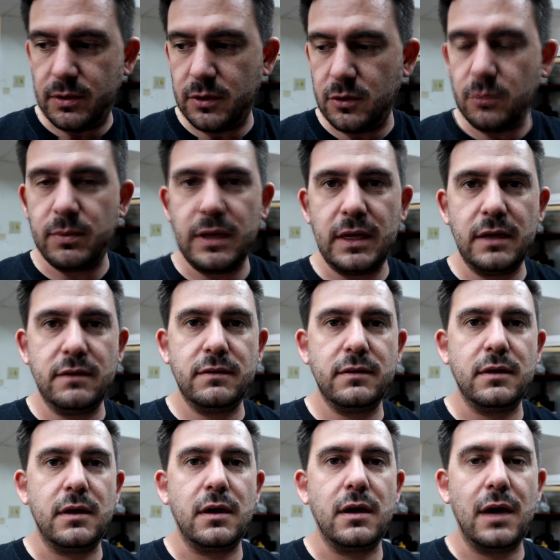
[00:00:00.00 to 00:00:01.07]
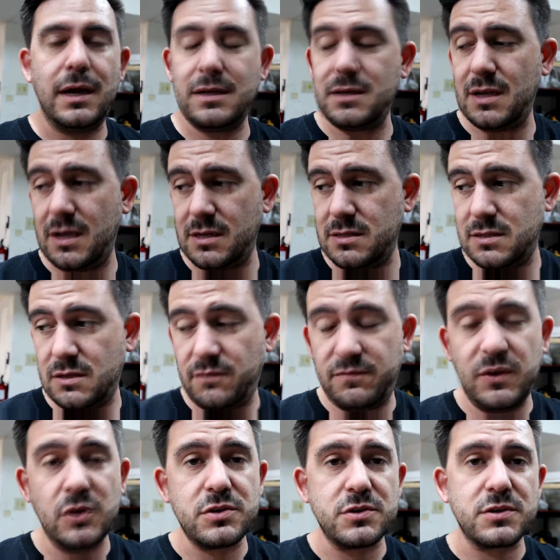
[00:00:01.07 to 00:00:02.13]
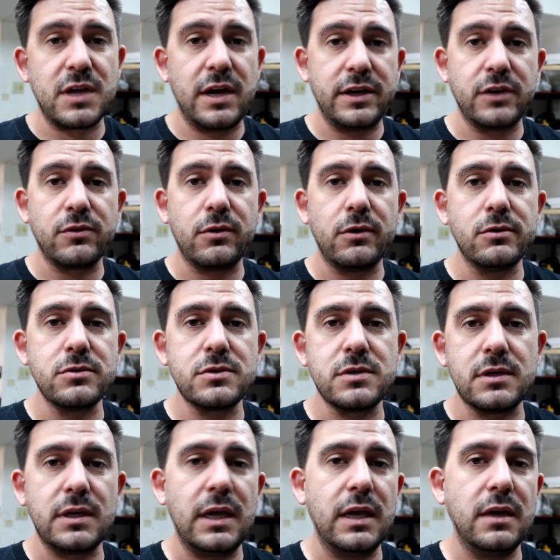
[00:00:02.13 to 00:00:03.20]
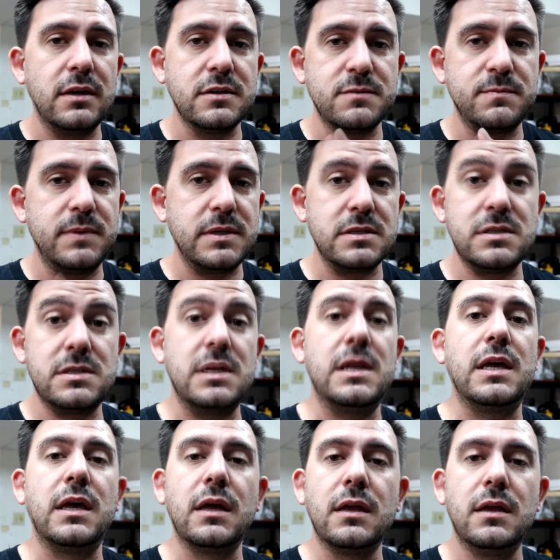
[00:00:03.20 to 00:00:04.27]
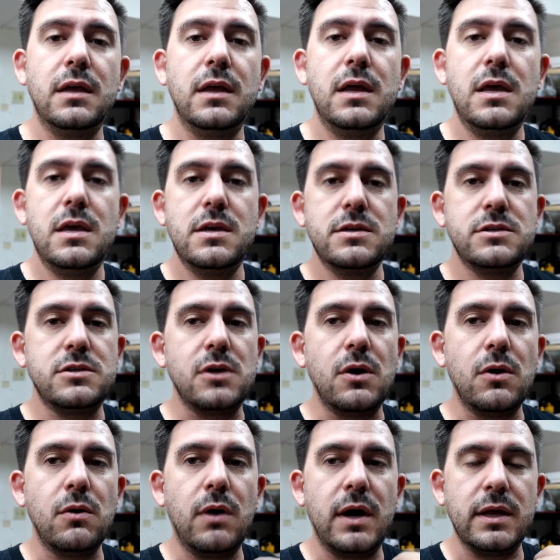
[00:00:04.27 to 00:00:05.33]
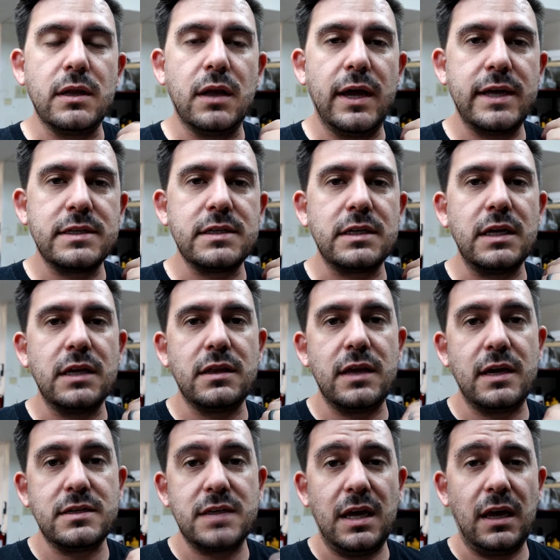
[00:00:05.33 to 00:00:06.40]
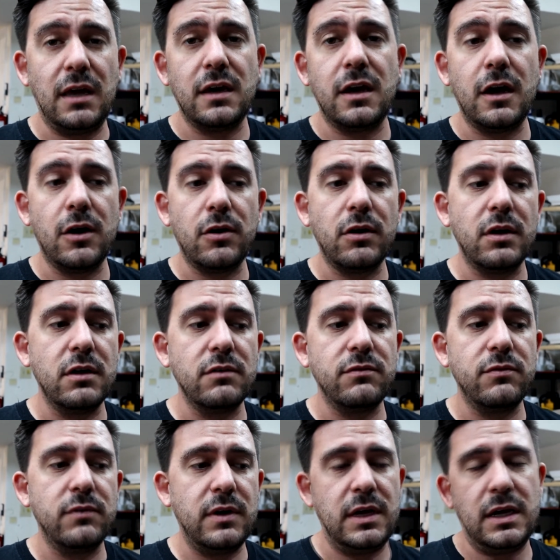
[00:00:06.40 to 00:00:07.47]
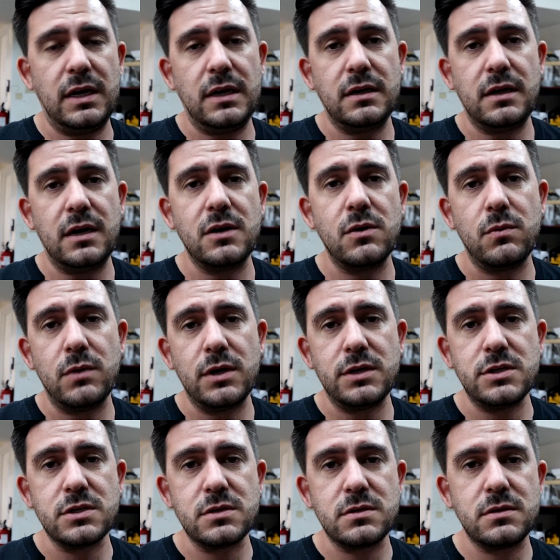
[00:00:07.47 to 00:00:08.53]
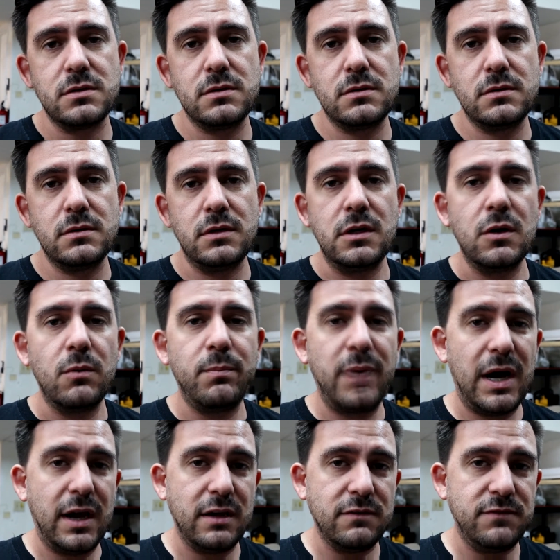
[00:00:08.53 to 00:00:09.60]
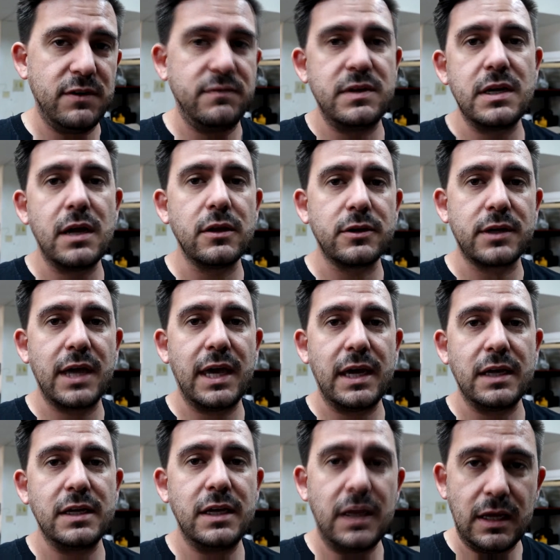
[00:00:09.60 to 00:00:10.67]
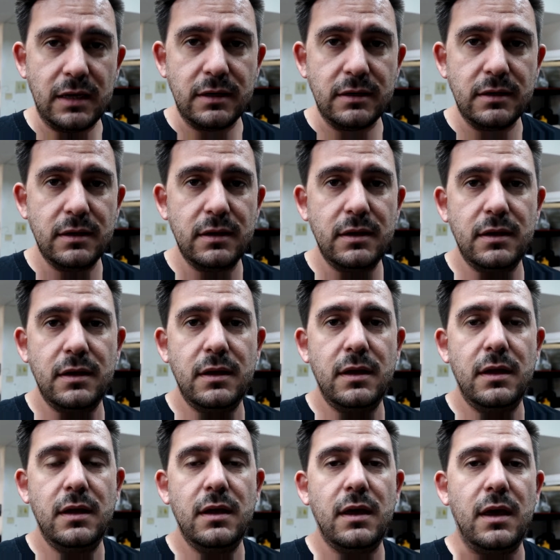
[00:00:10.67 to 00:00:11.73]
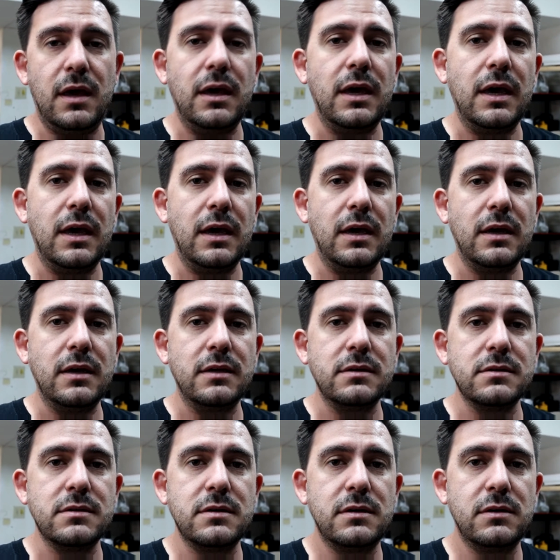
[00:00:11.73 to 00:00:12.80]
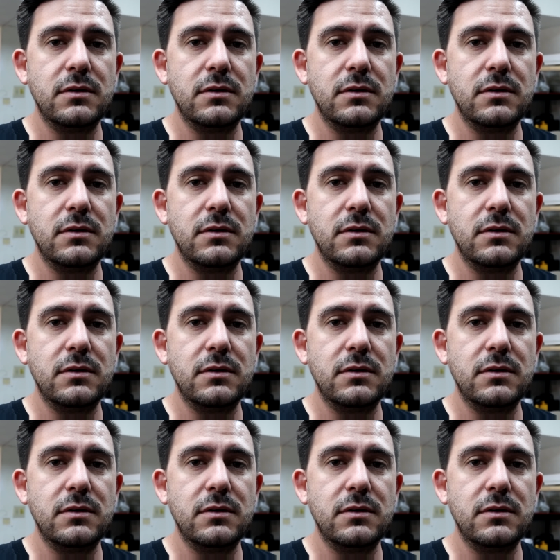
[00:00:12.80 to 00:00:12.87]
a little bit. The filter's kind of gross. Again, it's been sitting. So I'd like to get that taken care of, and I don't want to just, buy a $50 K&N and,